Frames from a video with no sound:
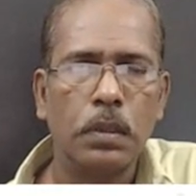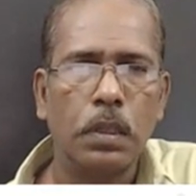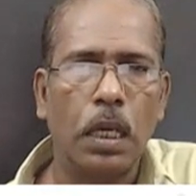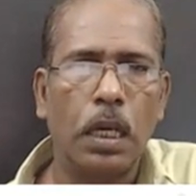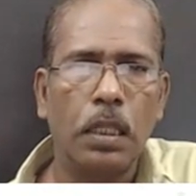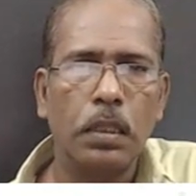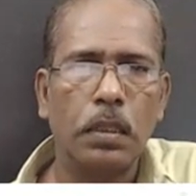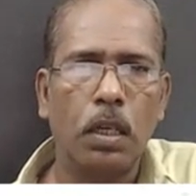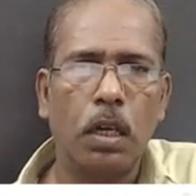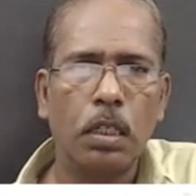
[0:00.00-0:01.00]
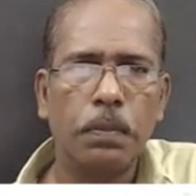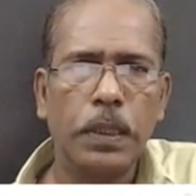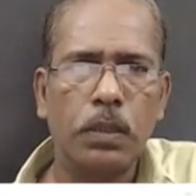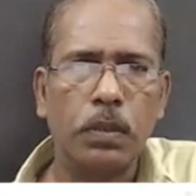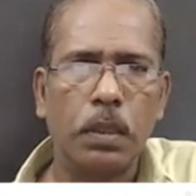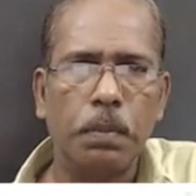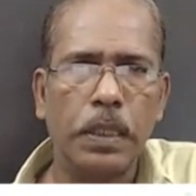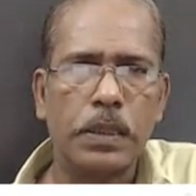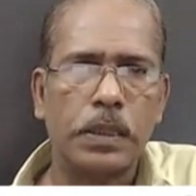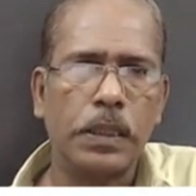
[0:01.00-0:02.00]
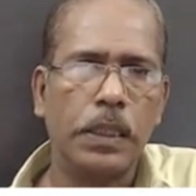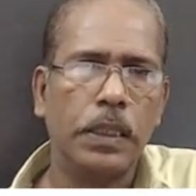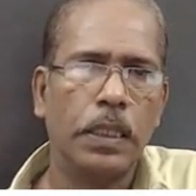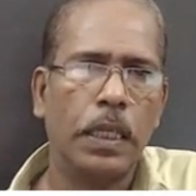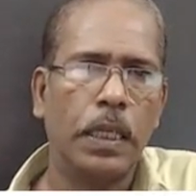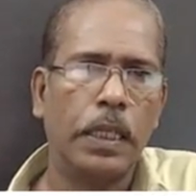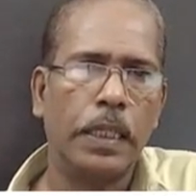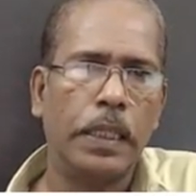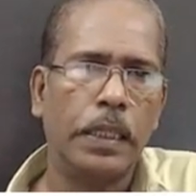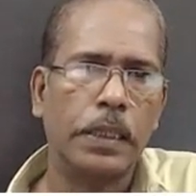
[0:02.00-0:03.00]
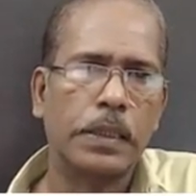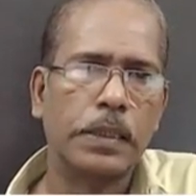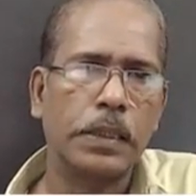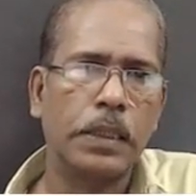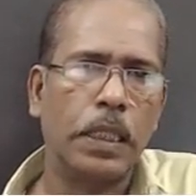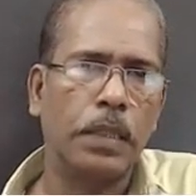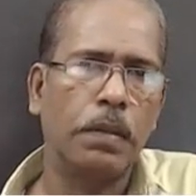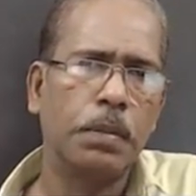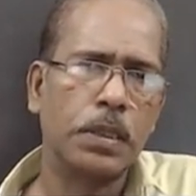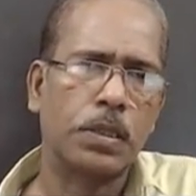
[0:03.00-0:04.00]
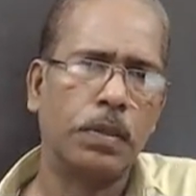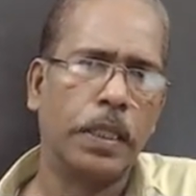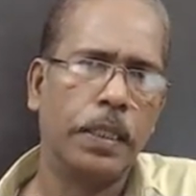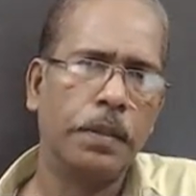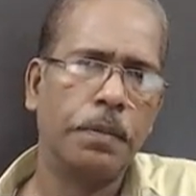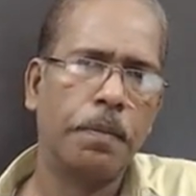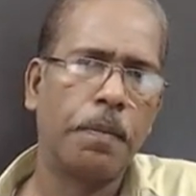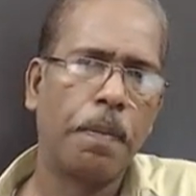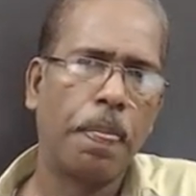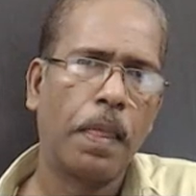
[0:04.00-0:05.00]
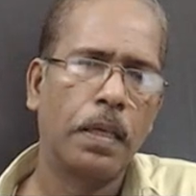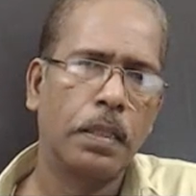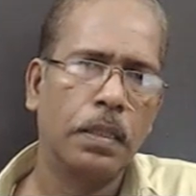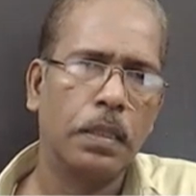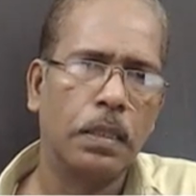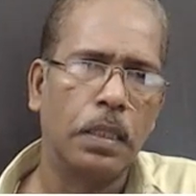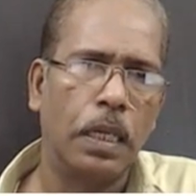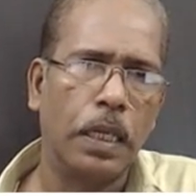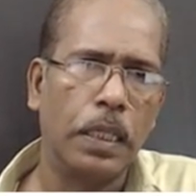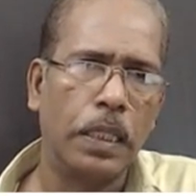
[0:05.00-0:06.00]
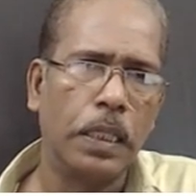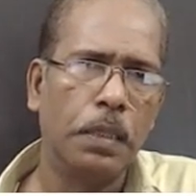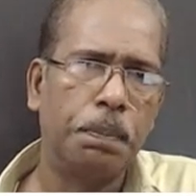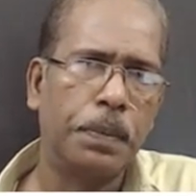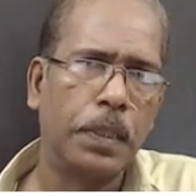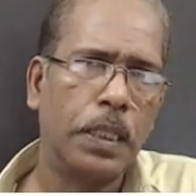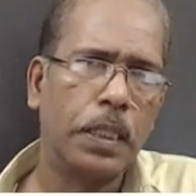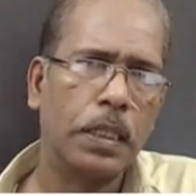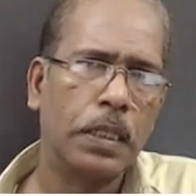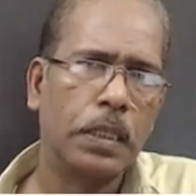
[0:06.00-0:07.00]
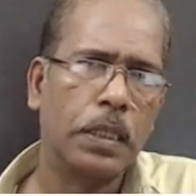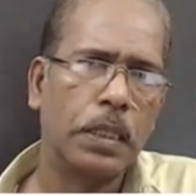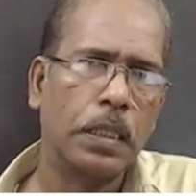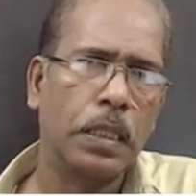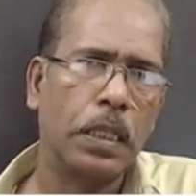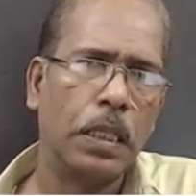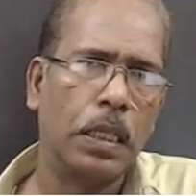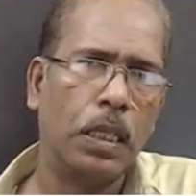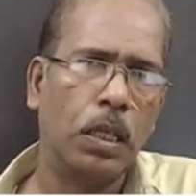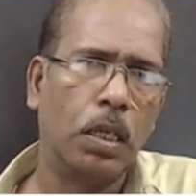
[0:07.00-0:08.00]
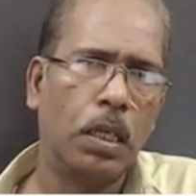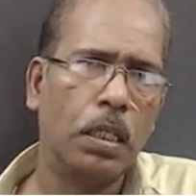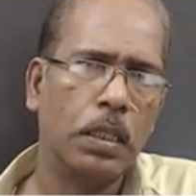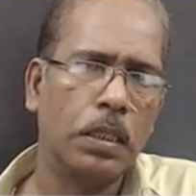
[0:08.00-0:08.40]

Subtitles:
And log mean to the base e and dx. Remember student, and e power log